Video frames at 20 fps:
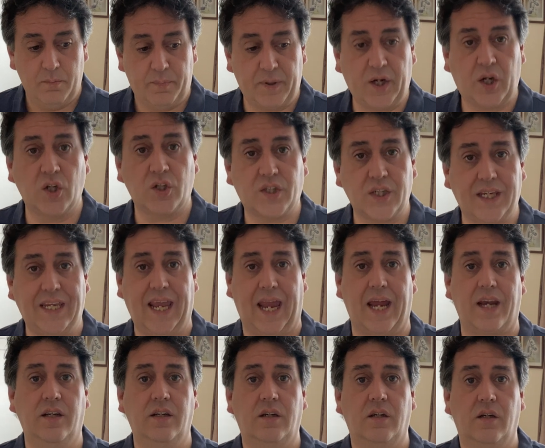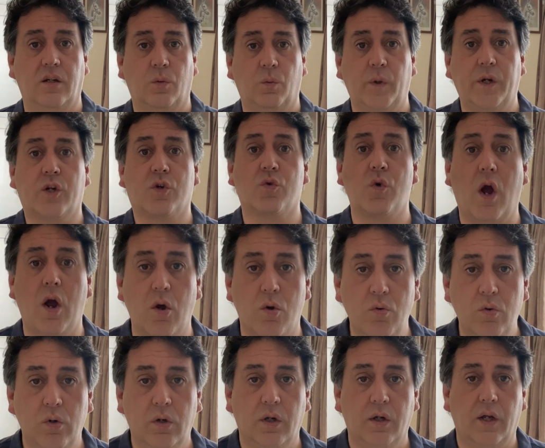Because again, we
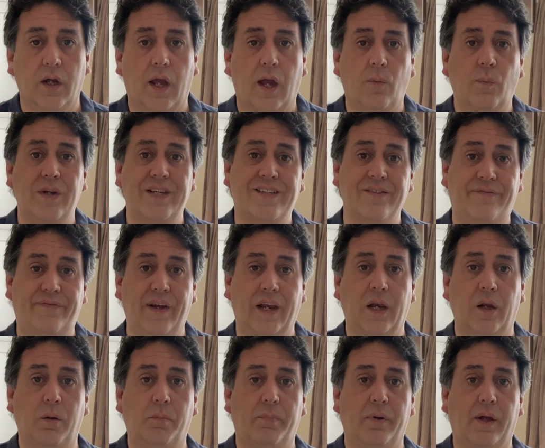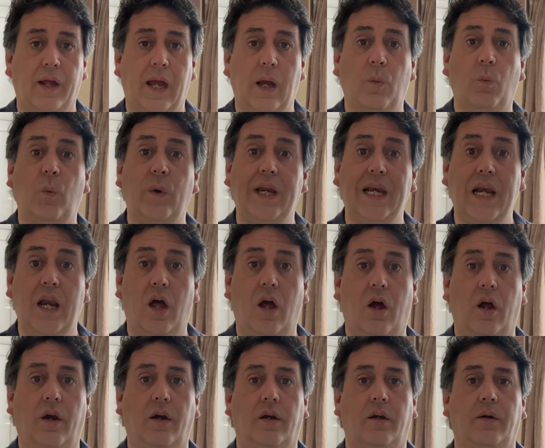grow and we develop and we
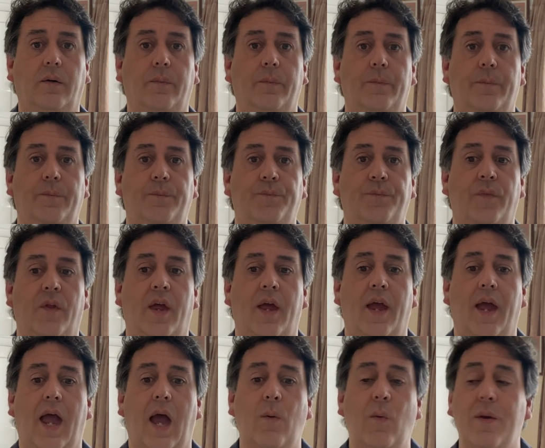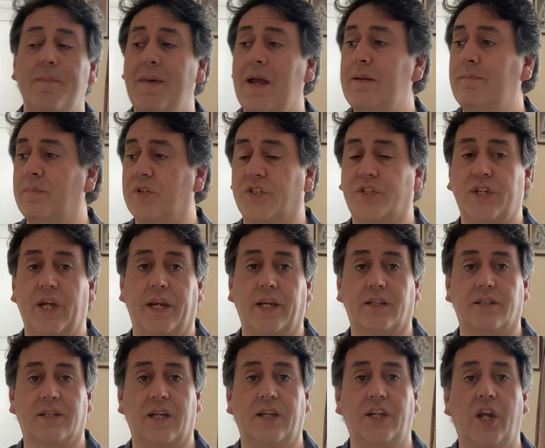learn. And we make
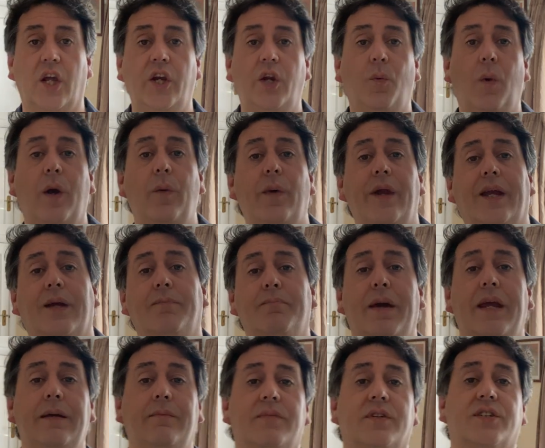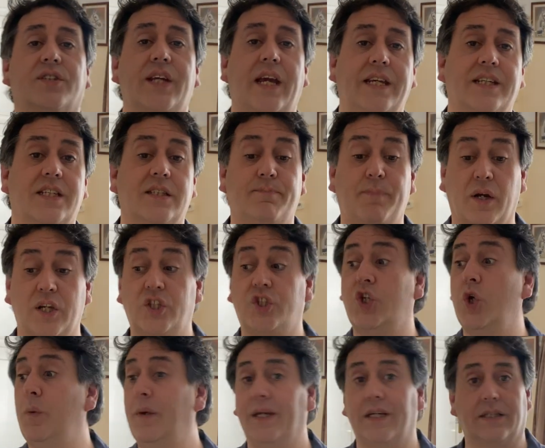mistakes. And the only way we can make mistakes is by
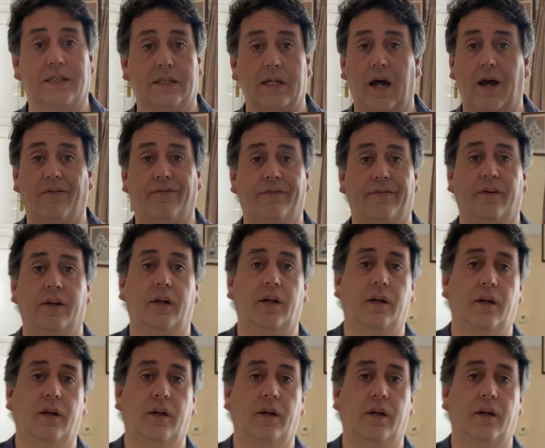doing stuff.